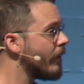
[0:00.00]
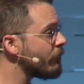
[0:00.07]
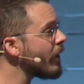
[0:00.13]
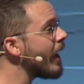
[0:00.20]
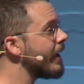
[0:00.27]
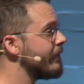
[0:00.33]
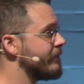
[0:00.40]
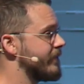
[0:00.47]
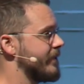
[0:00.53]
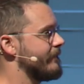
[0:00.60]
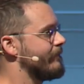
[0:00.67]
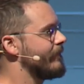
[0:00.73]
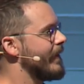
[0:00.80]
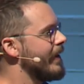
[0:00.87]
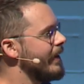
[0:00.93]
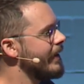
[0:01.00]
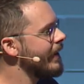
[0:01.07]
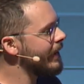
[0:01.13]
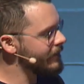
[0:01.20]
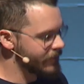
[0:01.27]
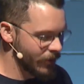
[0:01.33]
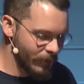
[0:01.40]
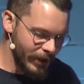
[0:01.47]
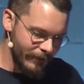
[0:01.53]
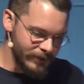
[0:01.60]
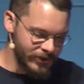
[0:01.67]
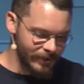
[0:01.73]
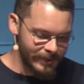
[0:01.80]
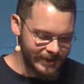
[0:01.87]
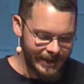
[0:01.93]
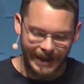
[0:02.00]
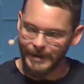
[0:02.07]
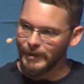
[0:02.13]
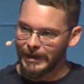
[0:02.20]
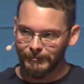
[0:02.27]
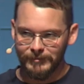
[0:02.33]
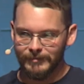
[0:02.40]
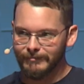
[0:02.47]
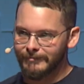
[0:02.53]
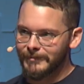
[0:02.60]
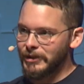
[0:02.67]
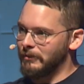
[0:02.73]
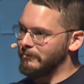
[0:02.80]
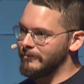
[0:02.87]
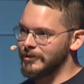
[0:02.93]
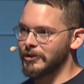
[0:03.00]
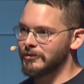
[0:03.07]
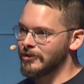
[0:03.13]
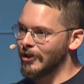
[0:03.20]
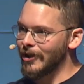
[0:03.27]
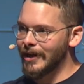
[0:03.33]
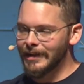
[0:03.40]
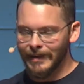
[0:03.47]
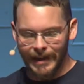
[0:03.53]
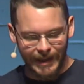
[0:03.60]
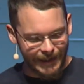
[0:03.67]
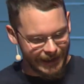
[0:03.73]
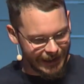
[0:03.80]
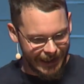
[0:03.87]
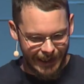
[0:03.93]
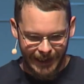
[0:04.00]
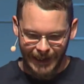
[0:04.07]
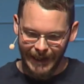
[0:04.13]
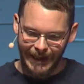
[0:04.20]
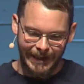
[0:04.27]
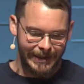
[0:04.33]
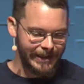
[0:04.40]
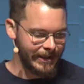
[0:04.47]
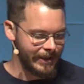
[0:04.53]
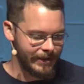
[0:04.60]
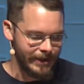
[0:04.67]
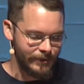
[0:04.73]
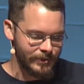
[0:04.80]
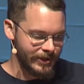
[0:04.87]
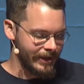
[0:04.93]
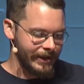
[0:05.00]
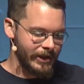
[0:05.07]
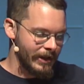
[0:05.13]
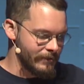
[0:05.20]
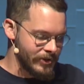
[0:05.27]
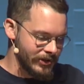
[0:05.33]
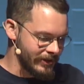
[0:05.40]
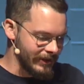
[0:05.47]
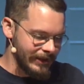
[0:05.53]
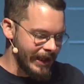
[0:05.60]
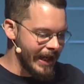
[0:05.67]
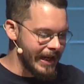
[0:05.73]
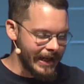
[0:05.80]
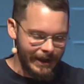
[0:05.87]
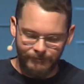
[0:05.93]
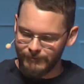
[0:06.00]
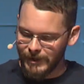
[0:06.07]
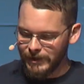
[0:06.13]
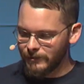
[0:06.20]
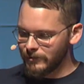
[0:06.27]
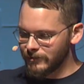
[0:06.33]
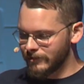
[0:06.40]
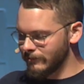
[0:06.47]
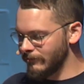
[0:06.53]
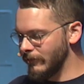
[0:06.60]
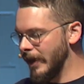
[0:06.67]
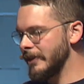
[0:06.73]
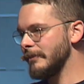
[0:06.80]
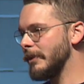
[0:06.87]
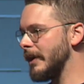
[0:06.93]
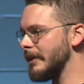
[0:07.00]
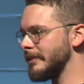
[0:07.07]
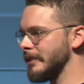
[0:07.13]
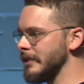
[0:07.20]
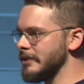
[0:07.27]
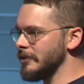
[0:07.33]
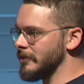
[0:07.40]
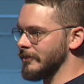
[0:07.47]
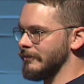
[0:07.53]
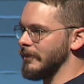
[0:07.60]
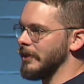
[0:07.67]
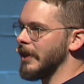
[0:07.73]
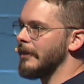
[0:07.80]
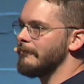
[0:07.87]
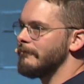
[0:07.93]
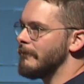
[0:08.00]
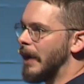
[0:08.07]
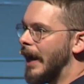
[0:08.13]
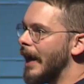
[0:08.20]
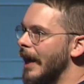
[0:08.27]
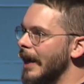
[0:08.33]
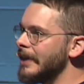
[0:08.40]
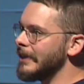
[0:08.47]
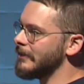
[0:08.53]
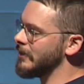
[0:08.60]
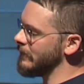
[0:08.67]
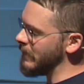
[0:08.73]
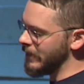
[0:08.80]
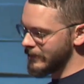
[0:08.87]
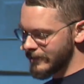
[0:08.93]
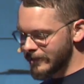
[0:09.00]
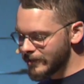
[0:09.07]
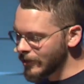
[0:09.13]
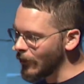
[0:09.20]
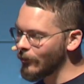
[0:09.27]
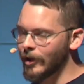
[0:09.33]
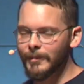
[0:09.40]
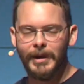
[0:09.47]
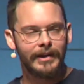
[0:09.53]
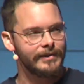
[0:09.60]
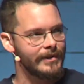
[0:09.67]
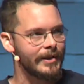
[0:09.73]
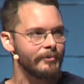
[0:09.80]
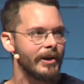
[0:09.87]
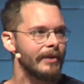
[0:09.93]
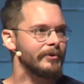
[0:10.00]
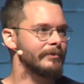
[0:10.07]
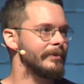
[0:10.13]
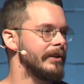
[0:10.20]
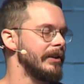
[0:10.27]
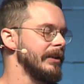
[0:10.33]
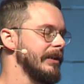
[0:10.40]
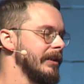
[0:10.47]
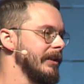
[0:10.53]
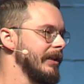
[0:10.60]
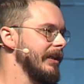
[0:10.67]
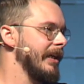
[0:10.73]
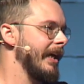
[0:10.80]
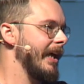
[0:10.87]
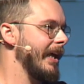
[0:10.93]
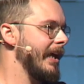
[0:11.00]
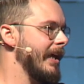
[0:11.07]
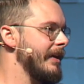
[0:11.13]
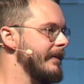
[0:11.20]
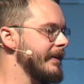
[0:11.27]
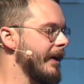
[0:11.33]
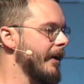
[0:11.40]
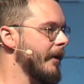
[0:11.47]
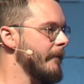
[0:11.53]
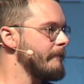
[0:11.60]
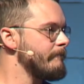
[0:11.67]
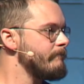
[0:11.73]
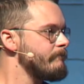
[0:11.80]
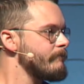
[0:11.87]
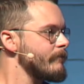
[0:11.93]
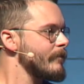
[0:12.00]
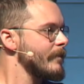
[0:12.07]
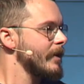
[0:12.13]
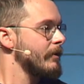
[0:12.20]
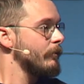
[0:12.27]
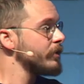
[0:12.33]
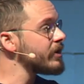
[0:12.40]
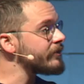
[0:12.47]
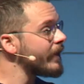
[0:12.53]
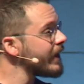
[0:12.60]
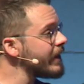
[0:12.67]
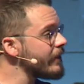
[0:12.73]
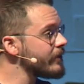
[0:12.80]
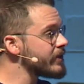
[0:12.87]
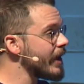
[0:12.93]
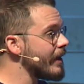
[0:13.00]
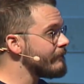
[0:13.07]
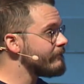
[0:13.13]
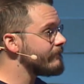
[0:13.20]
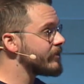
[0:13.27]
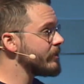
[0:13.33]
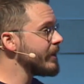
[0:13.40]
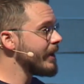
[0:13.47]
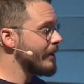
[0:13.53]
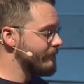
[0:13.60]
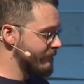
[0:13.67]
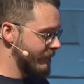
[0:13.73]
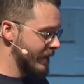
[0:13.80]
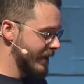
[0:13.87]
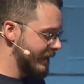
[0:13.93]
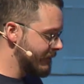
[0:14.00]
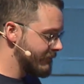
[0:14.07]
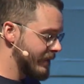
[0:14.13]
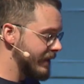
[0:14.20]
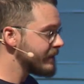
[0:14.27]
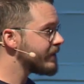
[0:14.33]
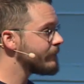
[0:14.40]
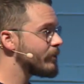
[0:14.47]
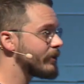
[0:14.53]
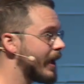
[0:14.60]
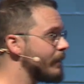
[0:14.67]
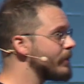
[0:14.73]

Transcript: arrived. And so I went over to him and said, hey, man, I'm, you know, so sorry, like, he was like, you know, I was just late. He was riding the bus and he got behind. And I was like, man, don't worry about it. It's not a problem. And we'll just find another time to meet up. And he seemed okay